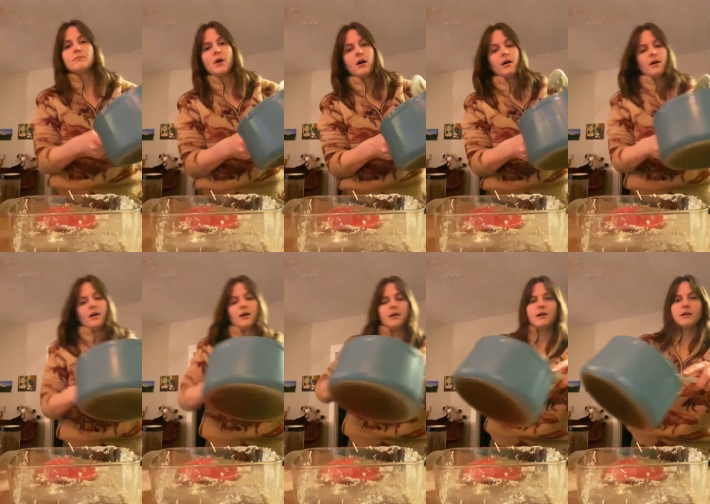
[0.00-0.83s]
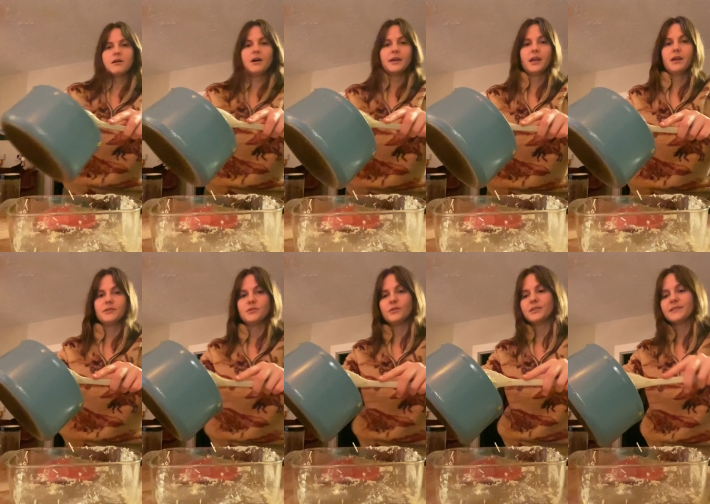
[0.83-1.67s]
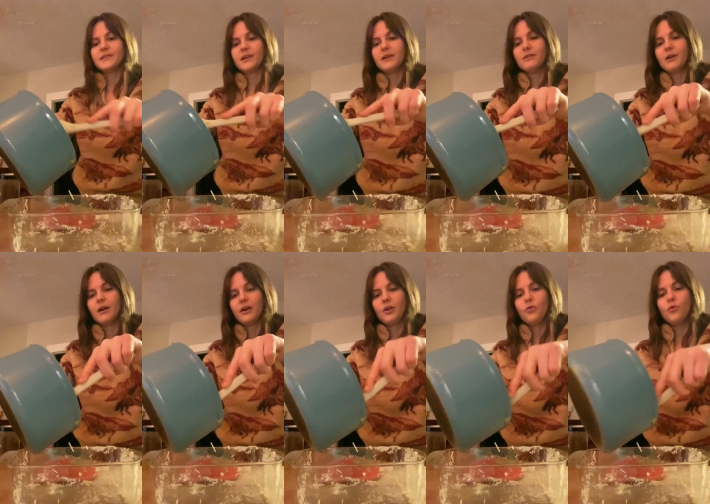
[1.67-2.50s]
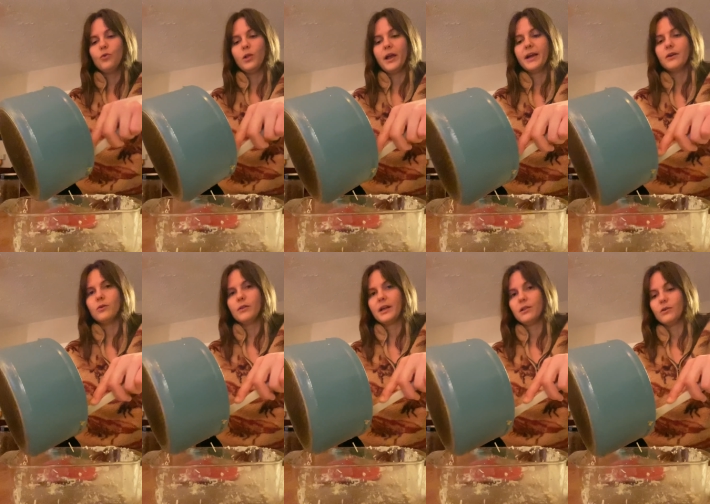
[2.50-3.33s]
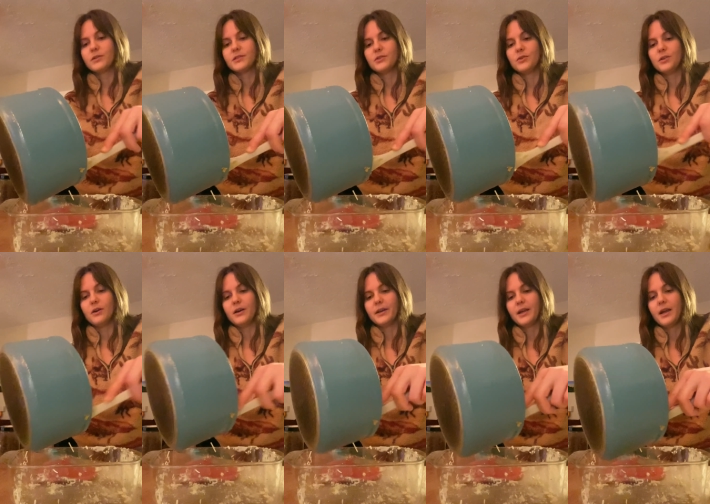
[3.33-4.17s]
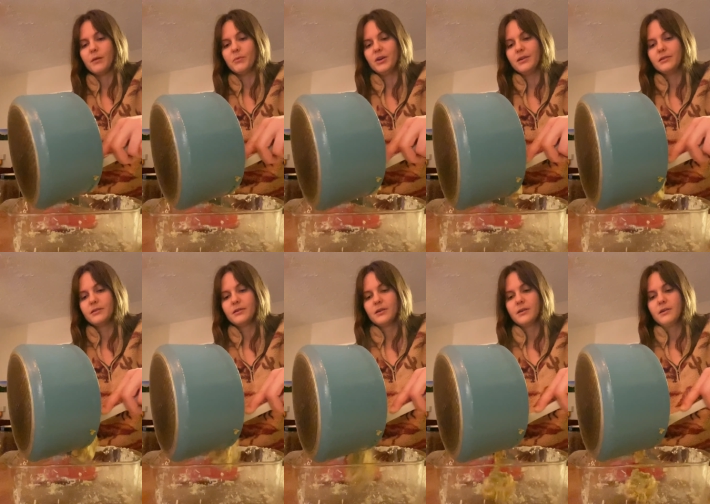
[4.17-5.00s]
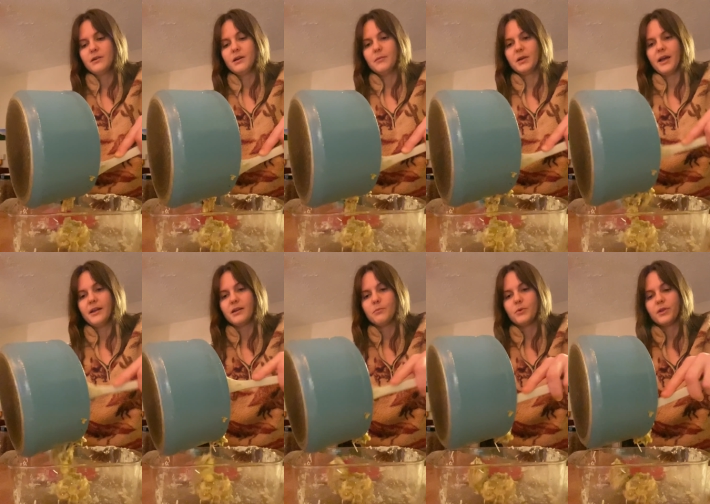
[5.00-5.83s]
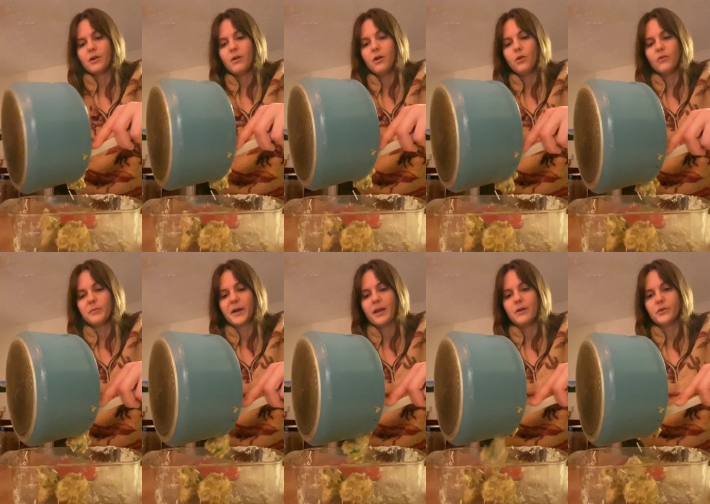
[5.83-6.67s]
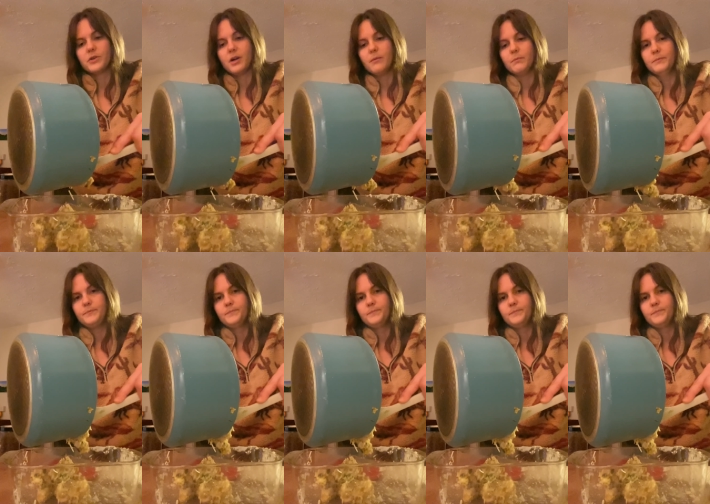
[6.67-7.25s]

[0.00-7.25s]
God, I can't do this in a cool angle that looks good on camera. I'm gonna end up with it all over my countertop.